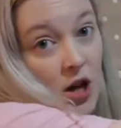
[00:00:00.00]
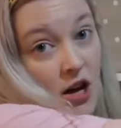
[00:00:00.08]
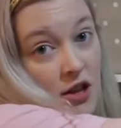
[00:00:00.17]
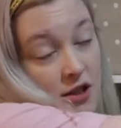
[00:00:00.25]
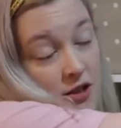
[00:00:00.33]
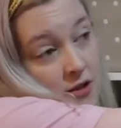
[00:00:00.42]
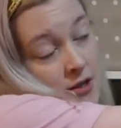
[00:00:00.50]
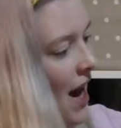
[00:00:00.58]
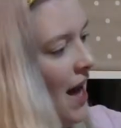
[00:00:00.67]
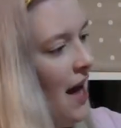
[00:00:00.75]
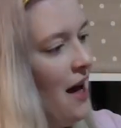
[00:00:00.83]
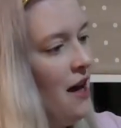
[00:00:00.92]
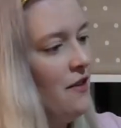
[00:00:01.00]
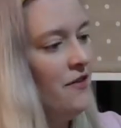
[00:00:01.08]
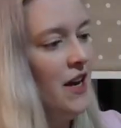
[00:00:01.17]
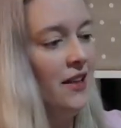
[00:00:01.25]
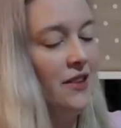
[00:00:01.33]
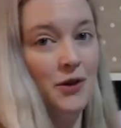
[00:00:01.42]
cloth. I
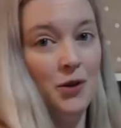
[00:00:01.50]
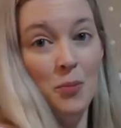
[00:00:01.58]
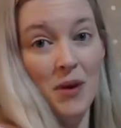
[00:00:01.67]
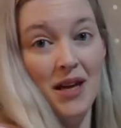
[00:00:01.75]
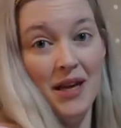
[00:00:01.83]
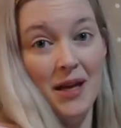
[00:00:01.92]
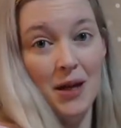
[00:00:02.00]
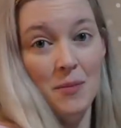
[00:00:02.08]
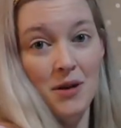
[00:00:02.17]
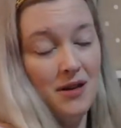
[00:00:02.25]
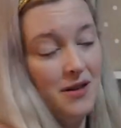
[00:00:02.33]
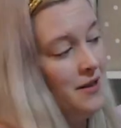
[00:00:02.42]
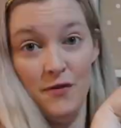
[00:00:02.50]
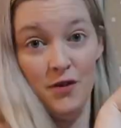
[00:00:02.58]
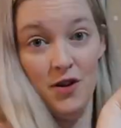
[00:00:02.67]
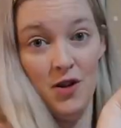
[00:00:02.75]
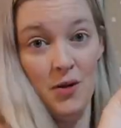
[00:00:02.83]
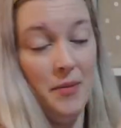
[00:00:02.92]
have a little bib
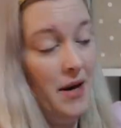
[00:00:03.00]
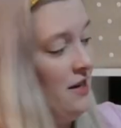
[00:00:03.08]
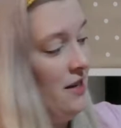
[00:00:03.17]
for my